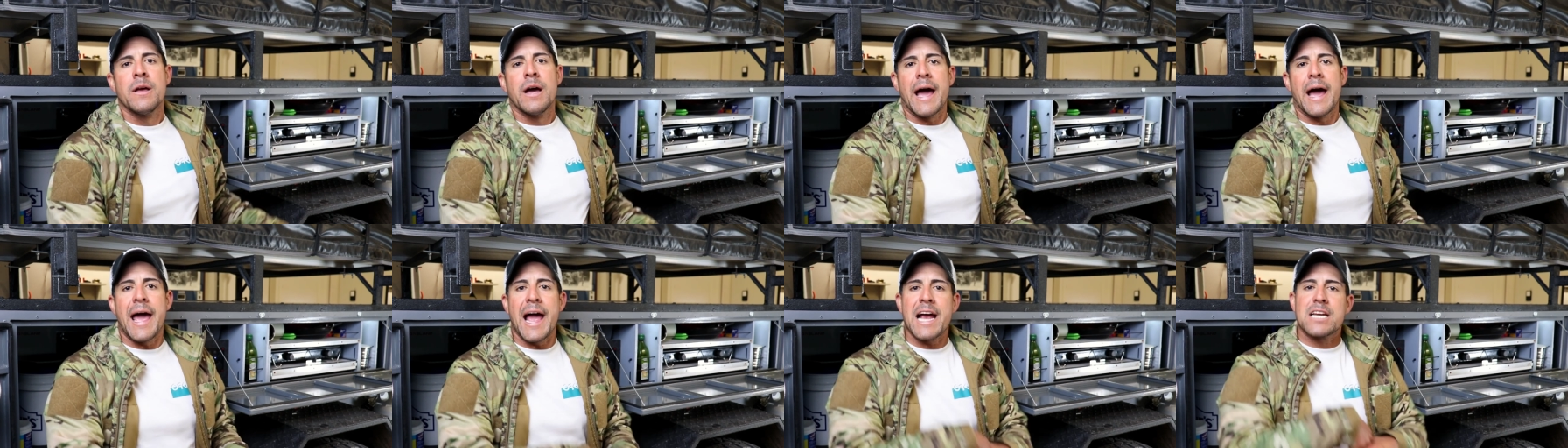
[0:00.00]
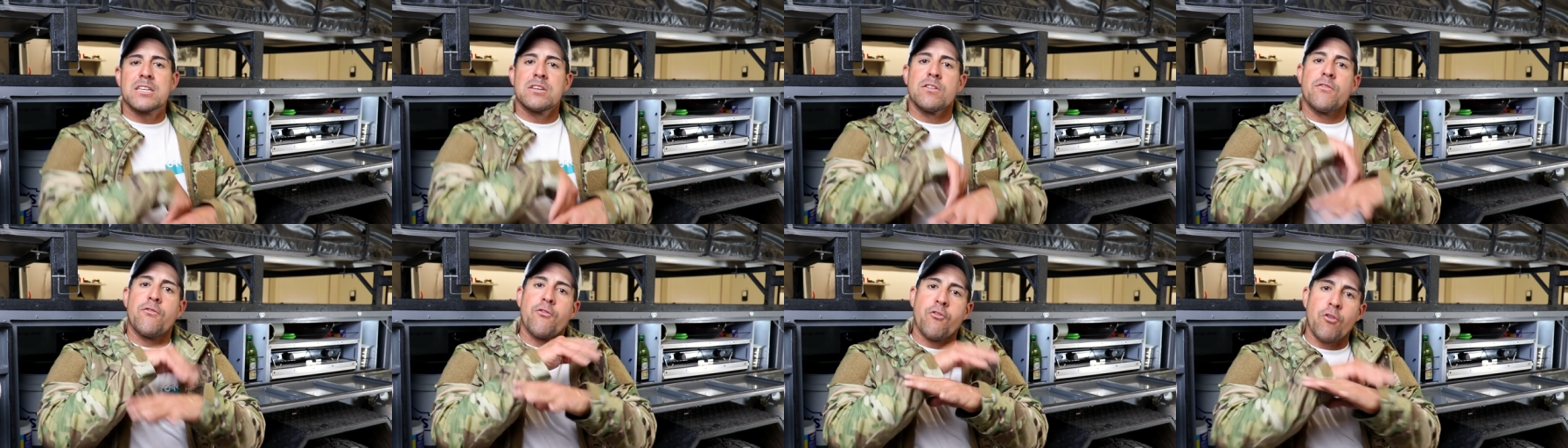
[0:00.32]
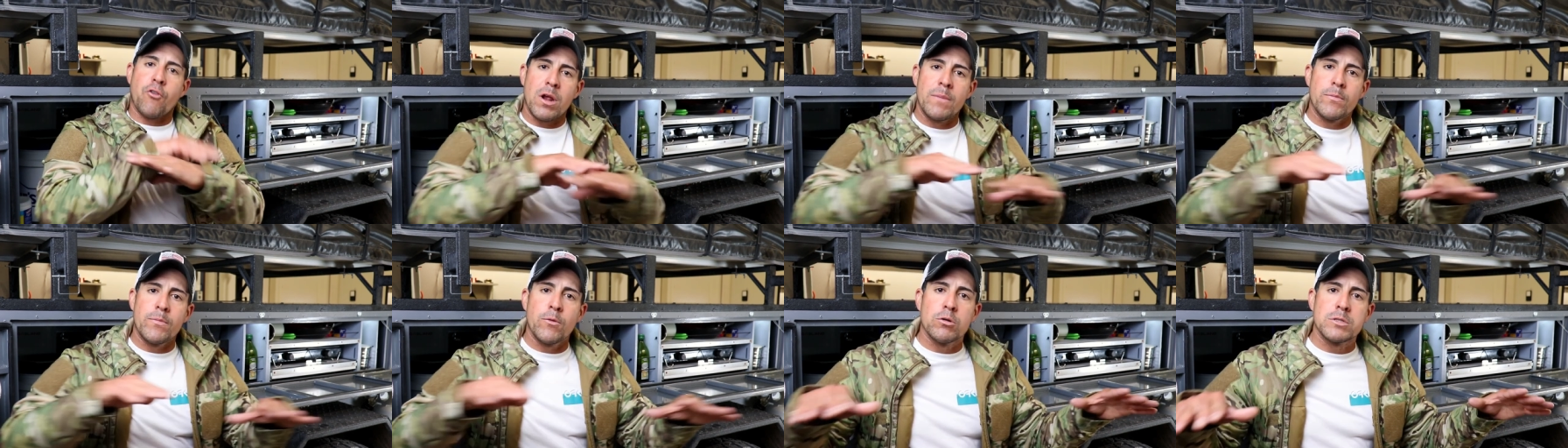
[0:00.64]
I actually
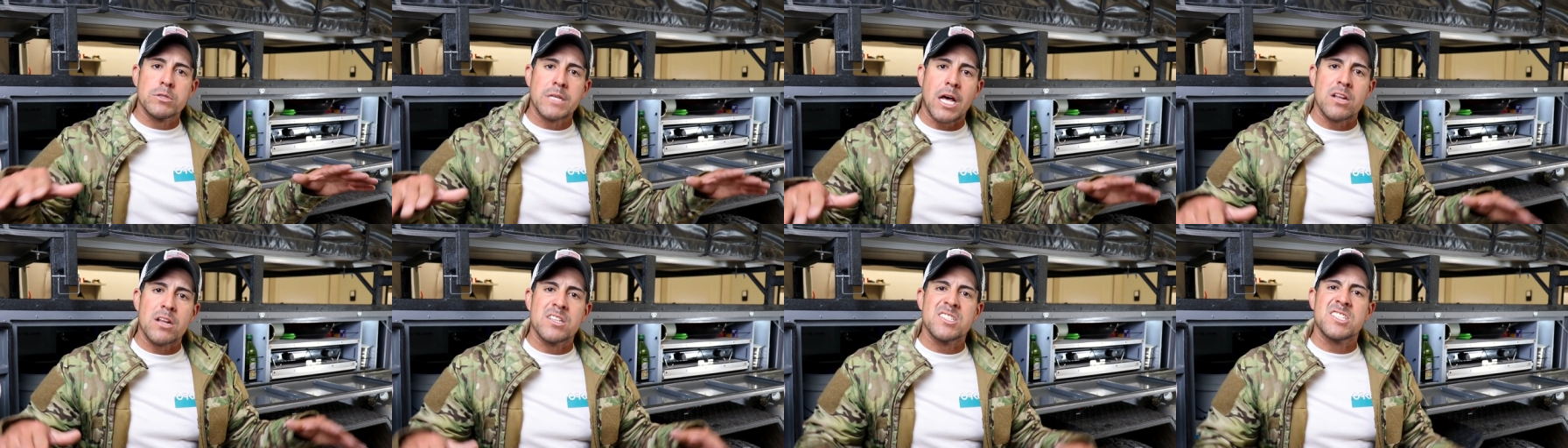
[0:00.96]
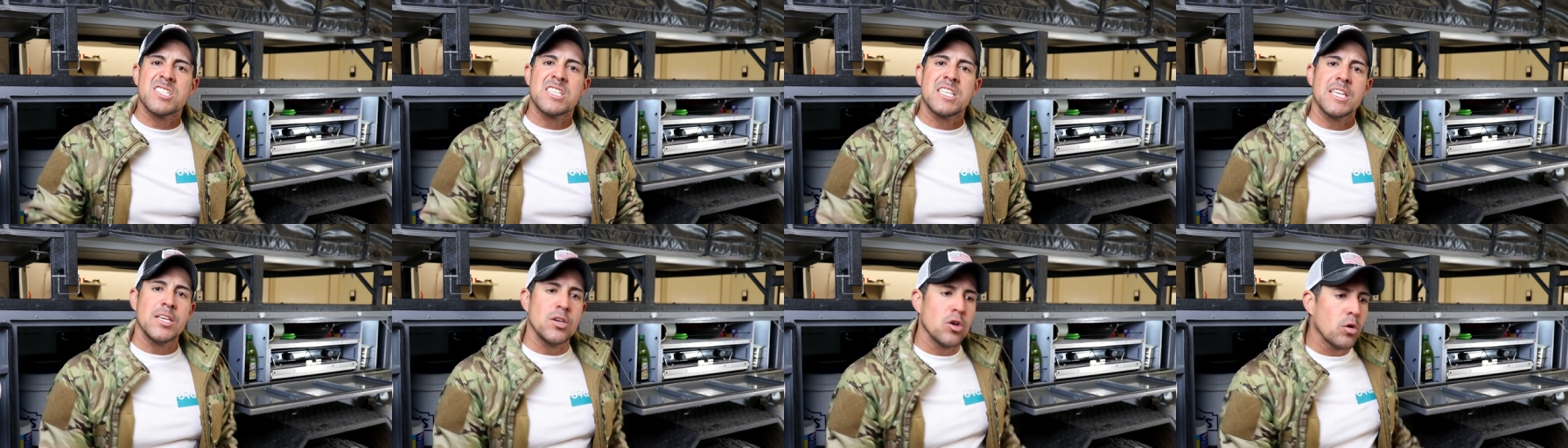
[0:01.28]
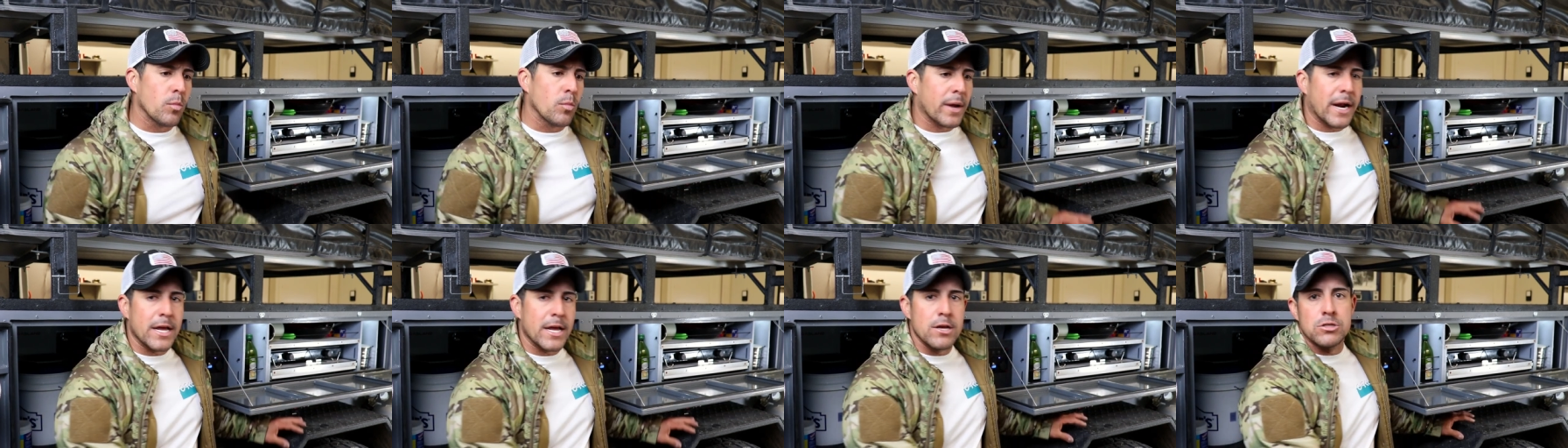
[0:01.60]
framed those out in
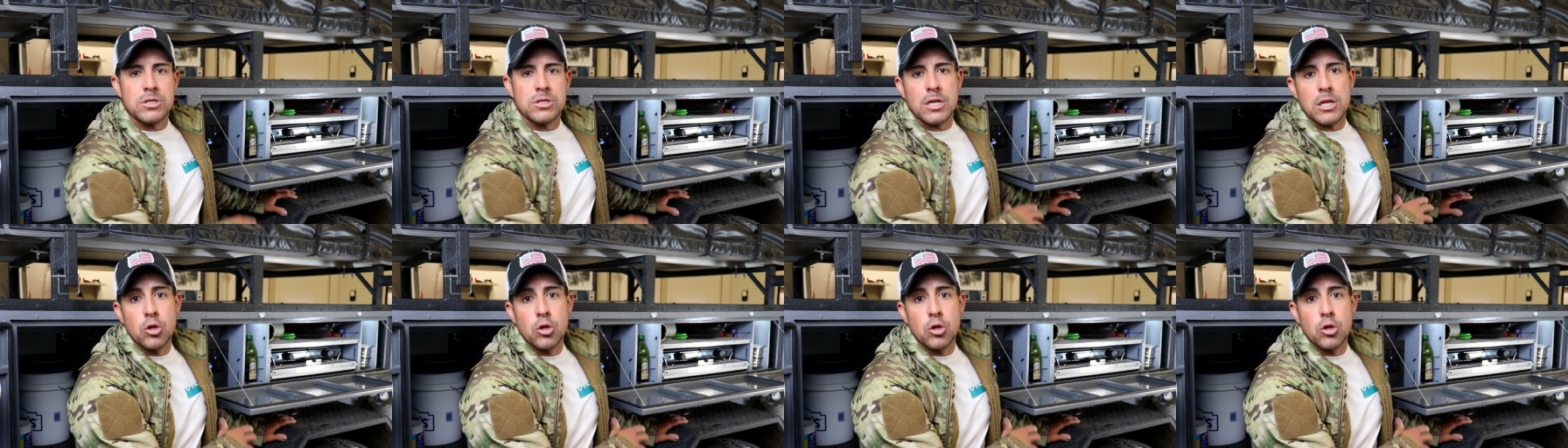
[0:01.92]
steel, but I used